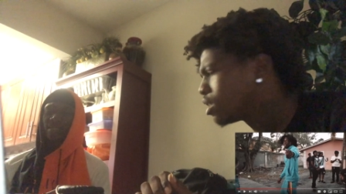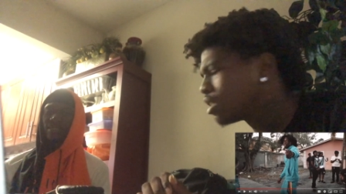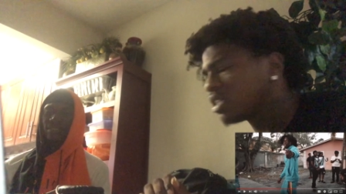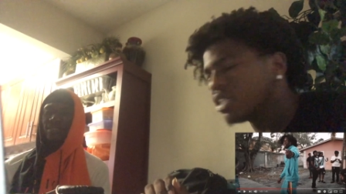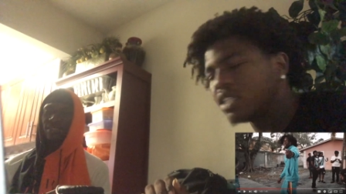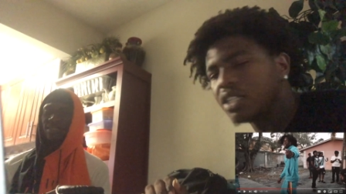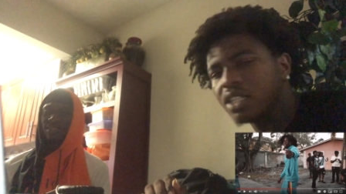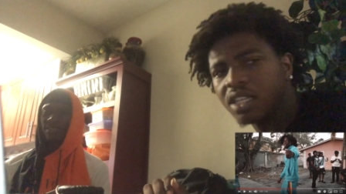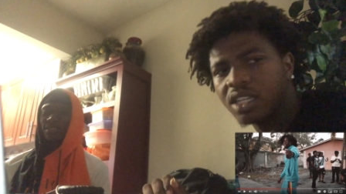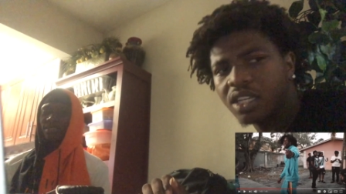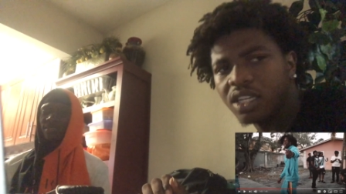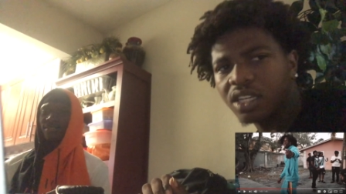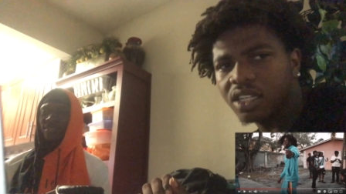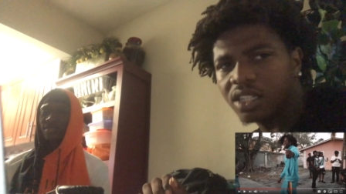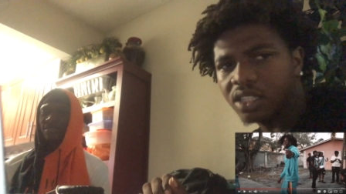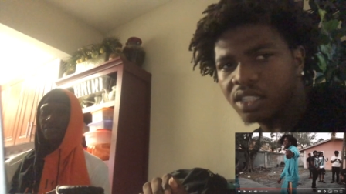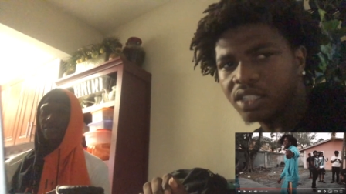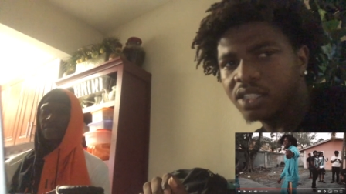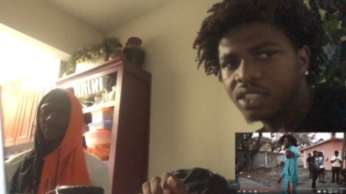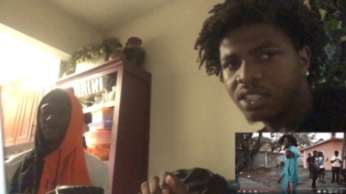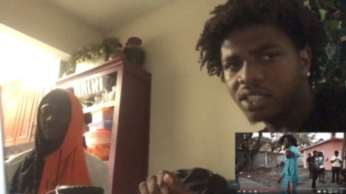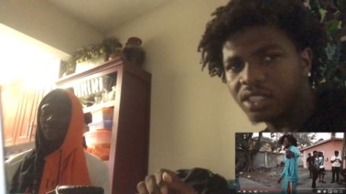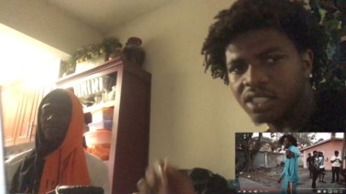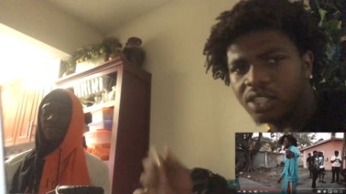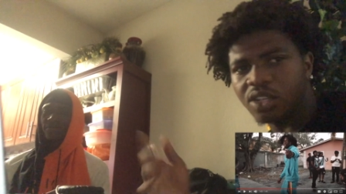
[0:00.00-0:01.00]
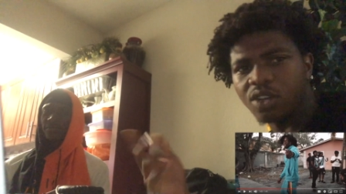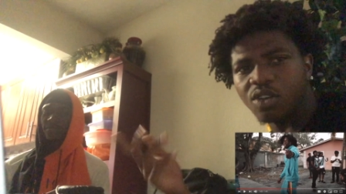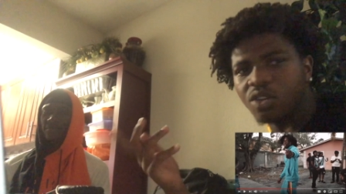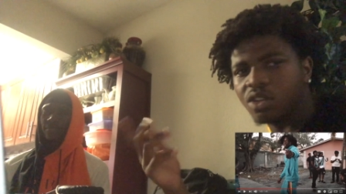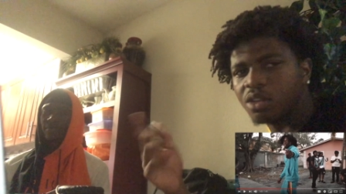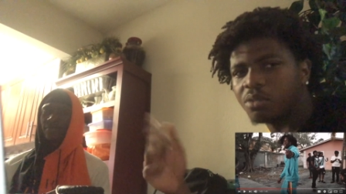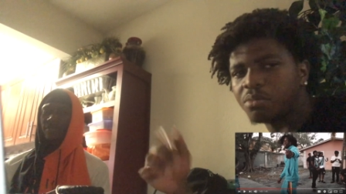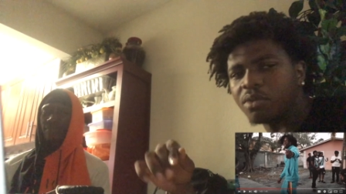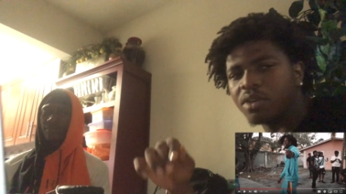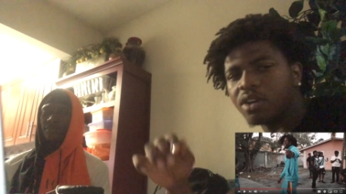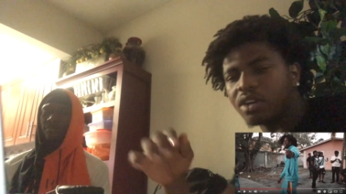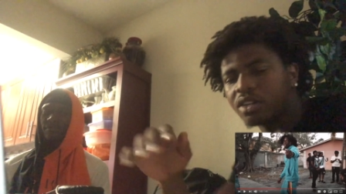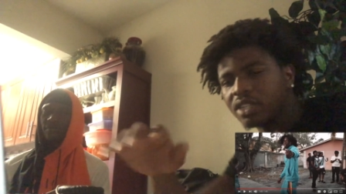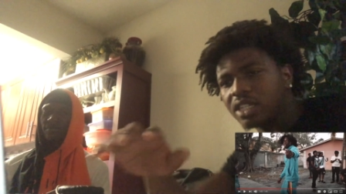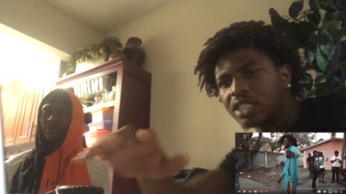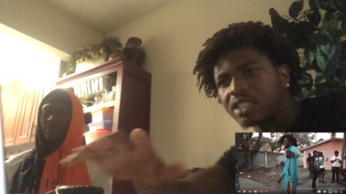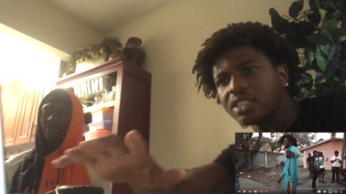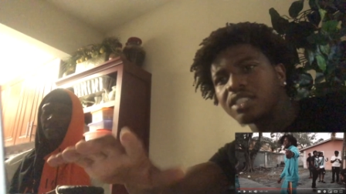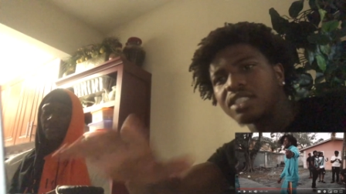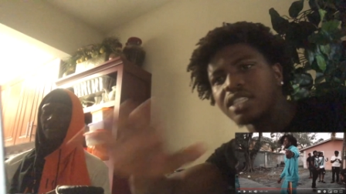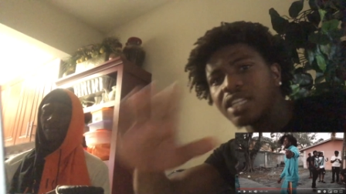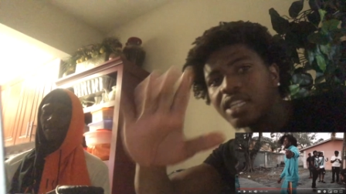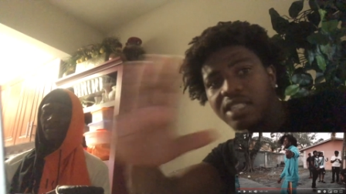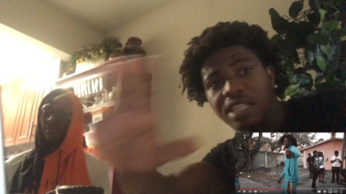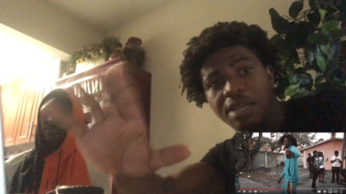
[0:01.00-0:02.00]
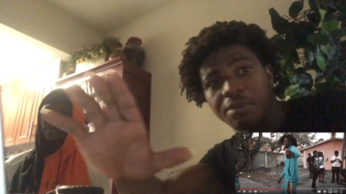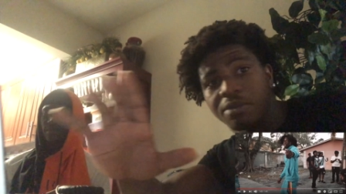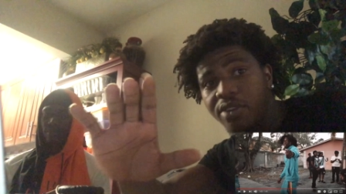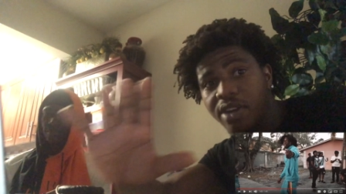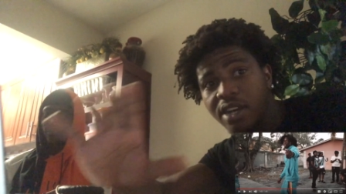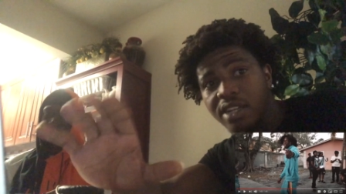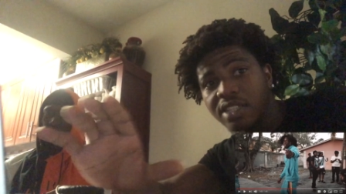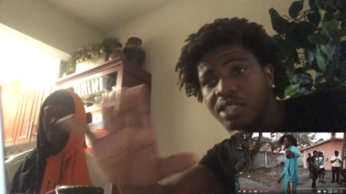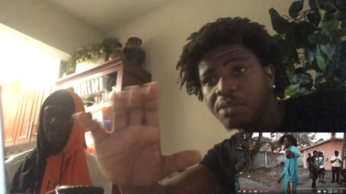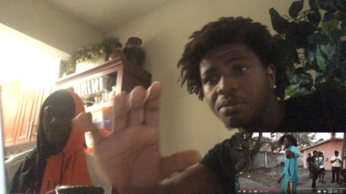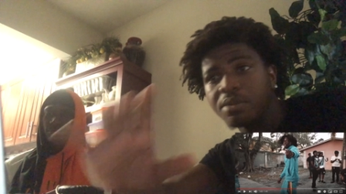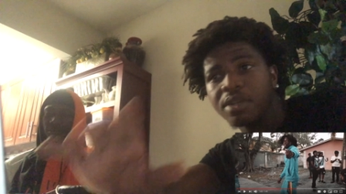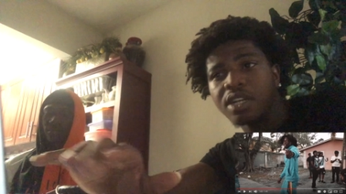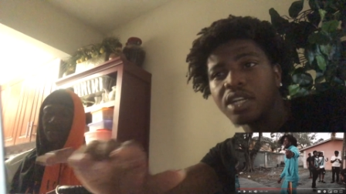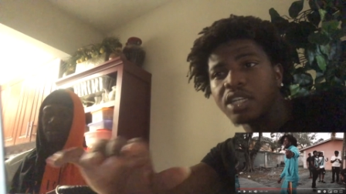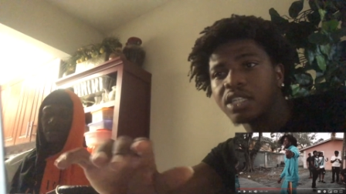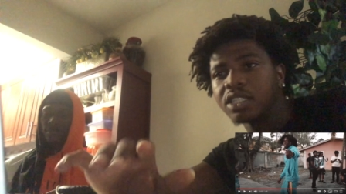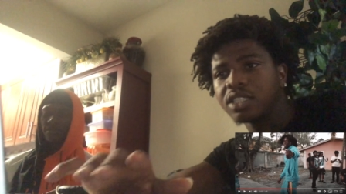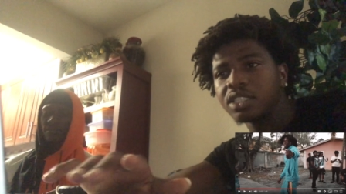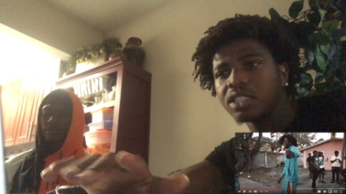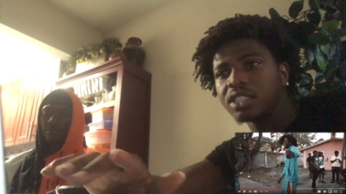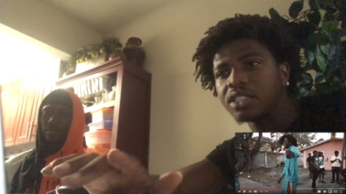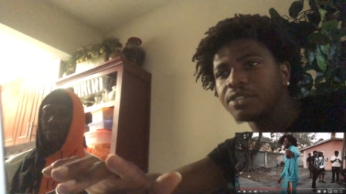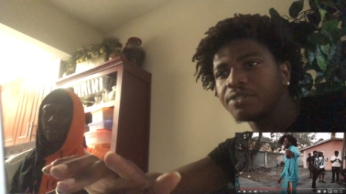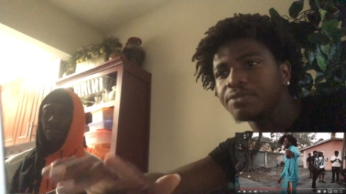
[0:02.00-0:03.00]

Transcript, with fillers: Yeah, it'll say Oakland Park. That's the same type of crackers that be at our shit.